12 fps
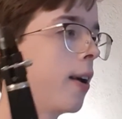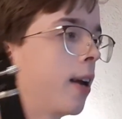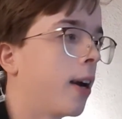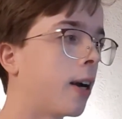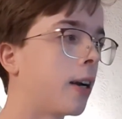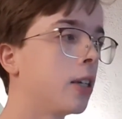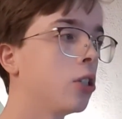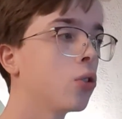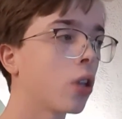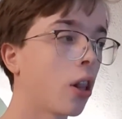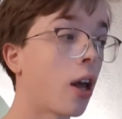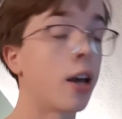It's used
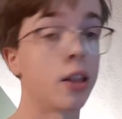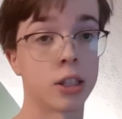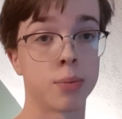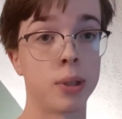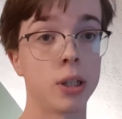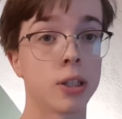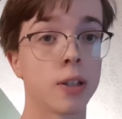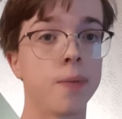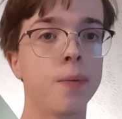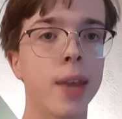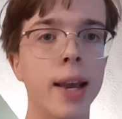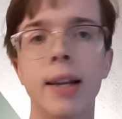a lot in this piece,
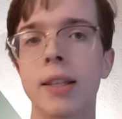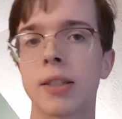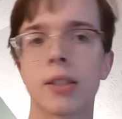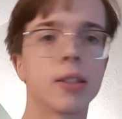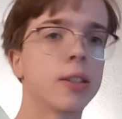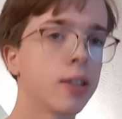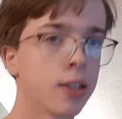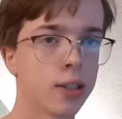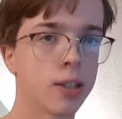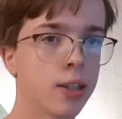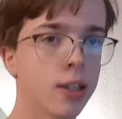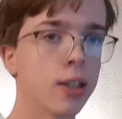and it
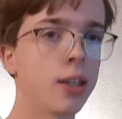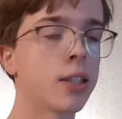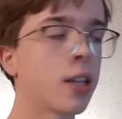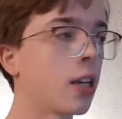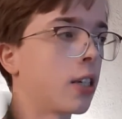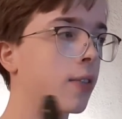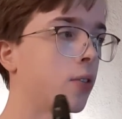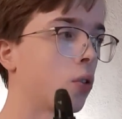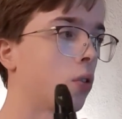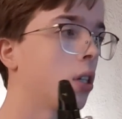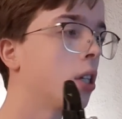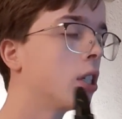gets kind of
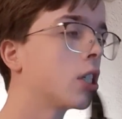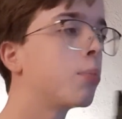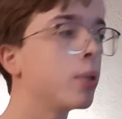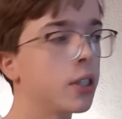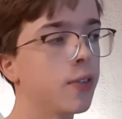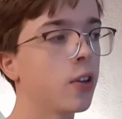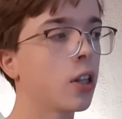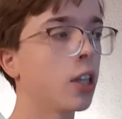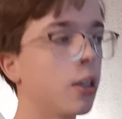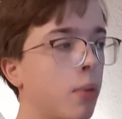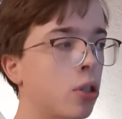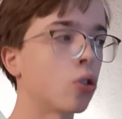difficult, specifically
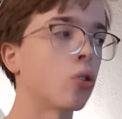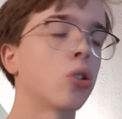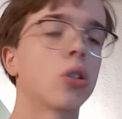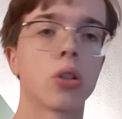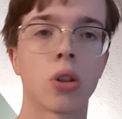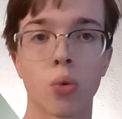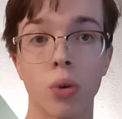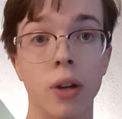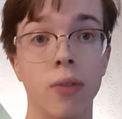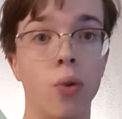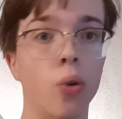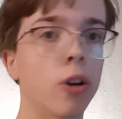in measures 3
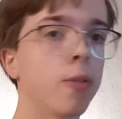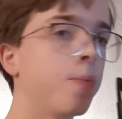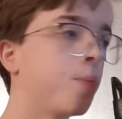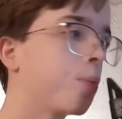and 4.